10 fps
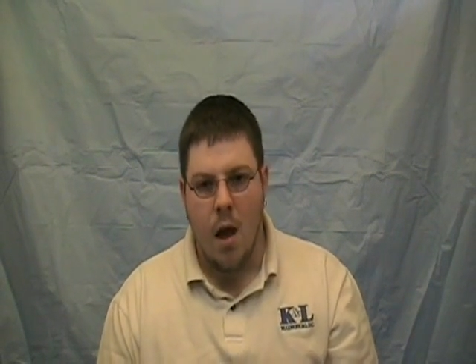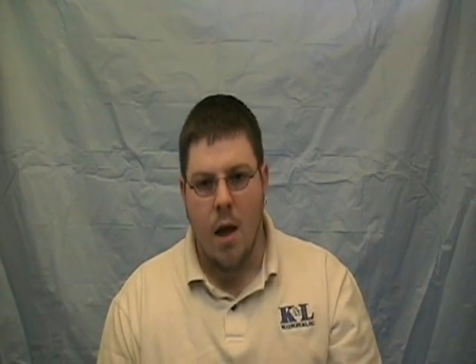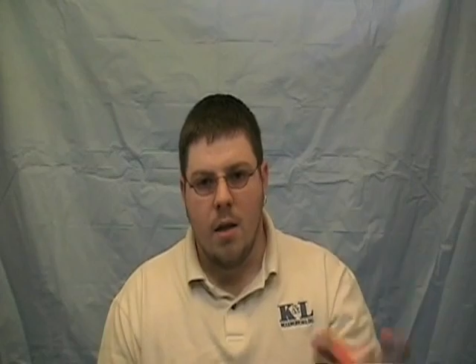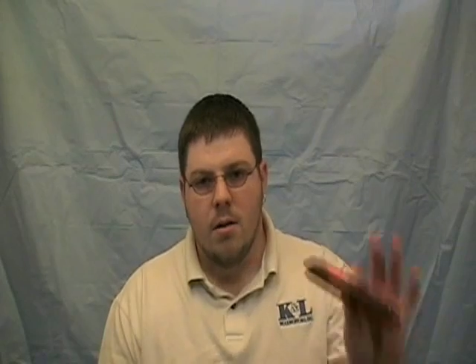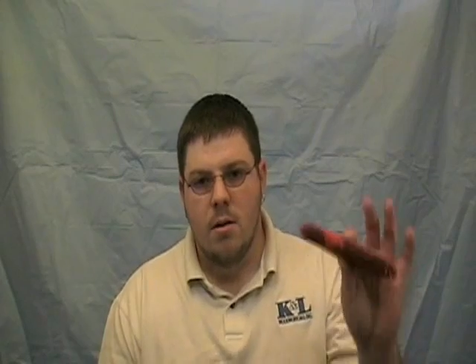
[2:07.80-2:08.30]

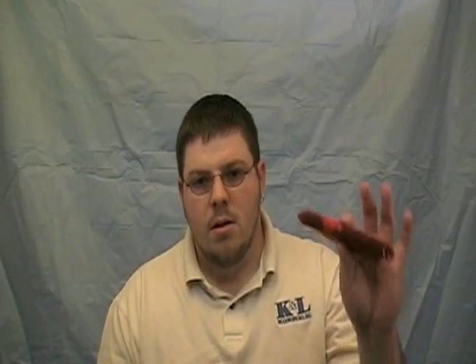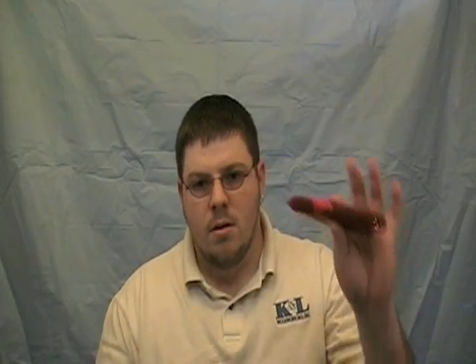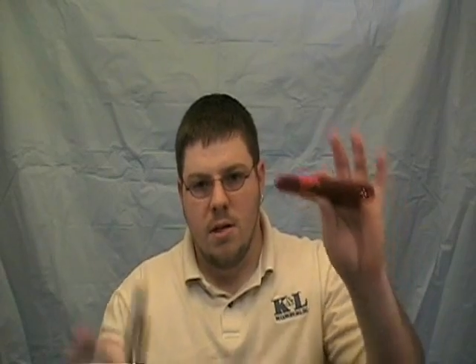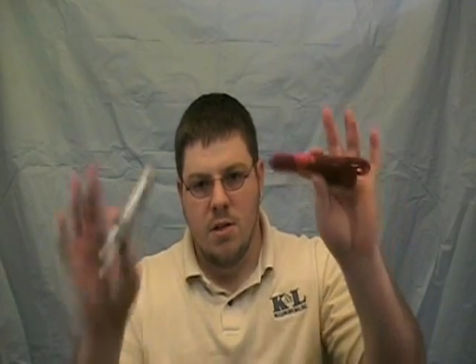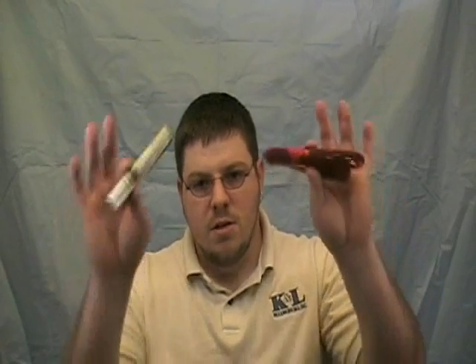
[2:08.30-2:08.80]
And
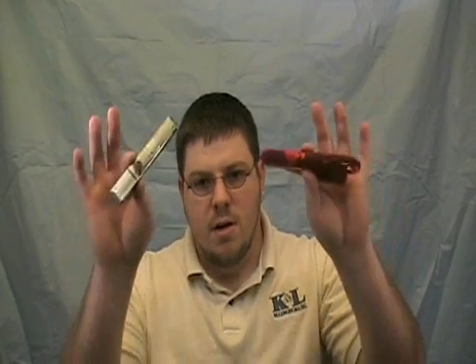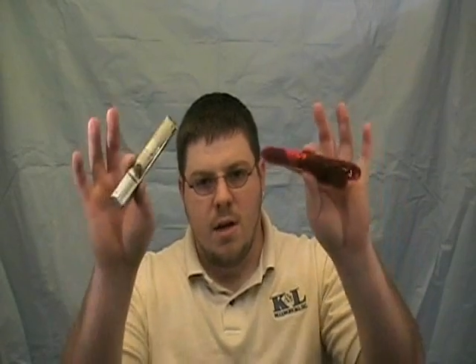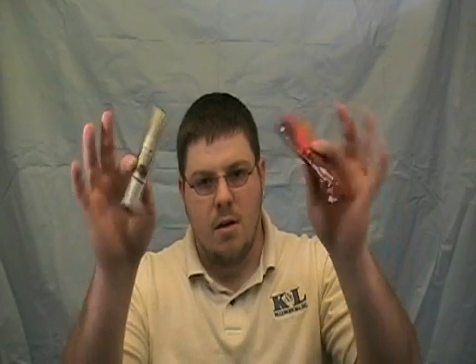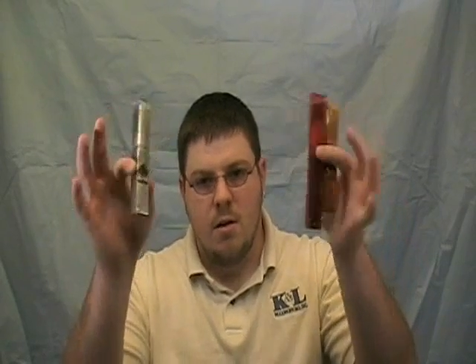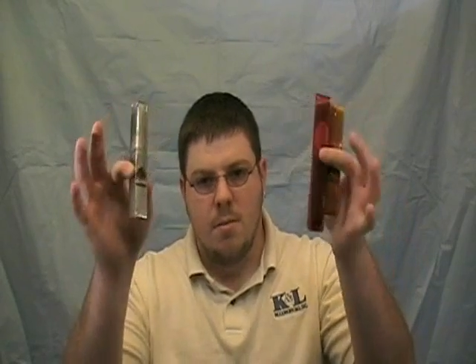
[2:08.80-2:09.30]
these are
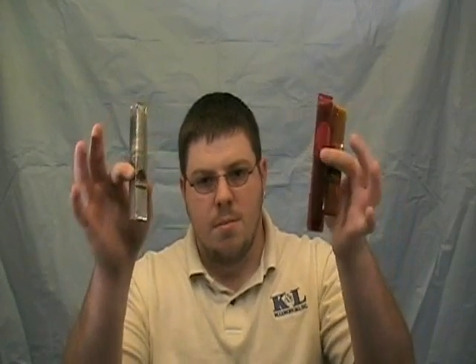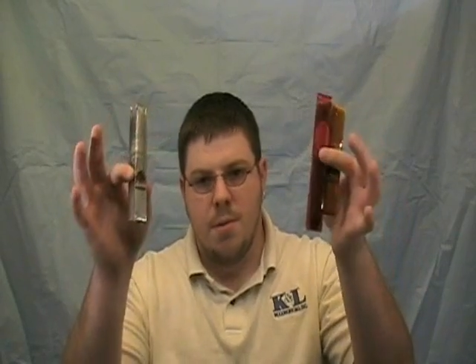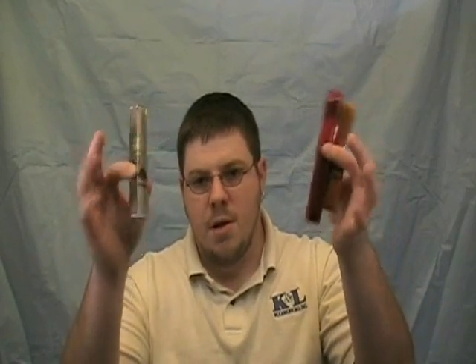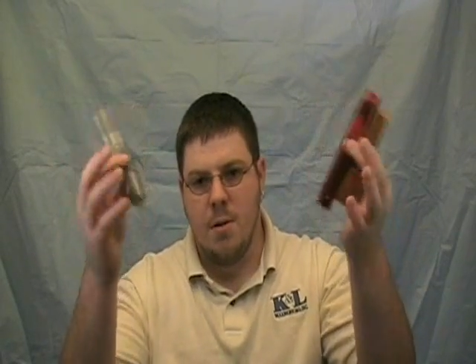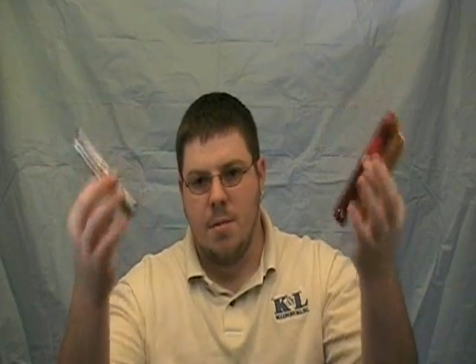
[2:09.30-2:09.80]
great. You can
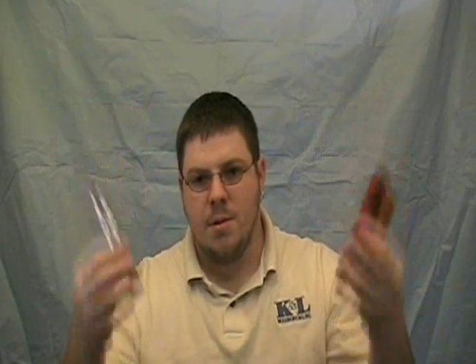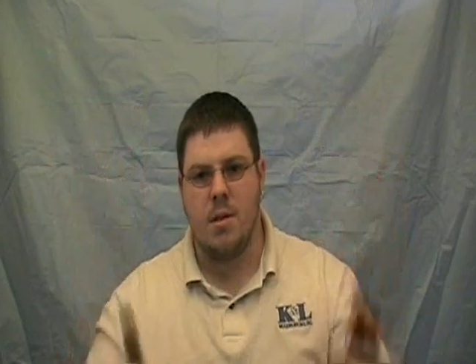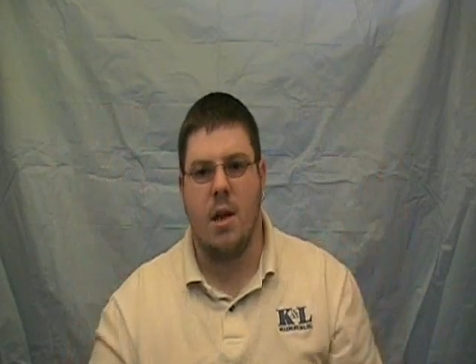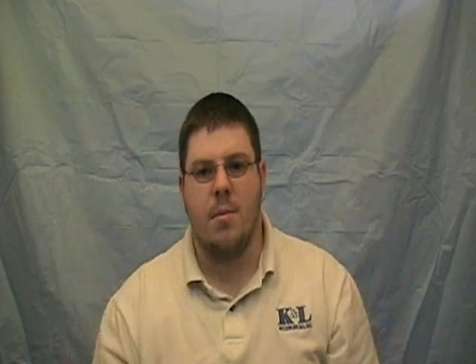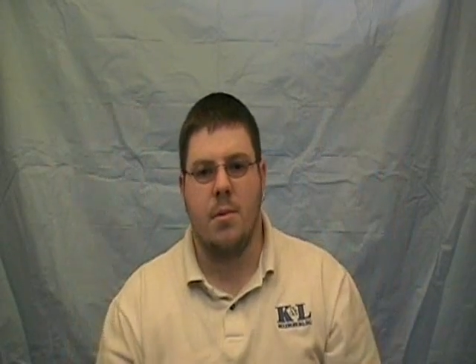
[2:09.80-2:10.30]
pick them up in
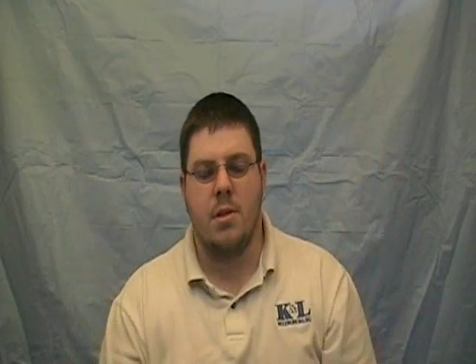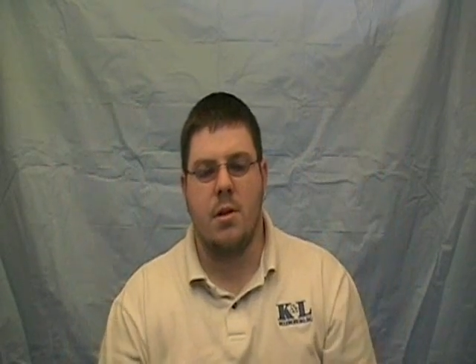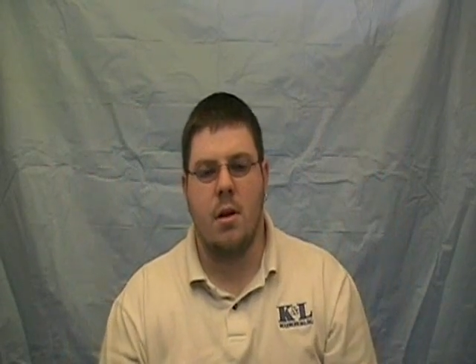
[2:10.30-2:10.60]
samplers.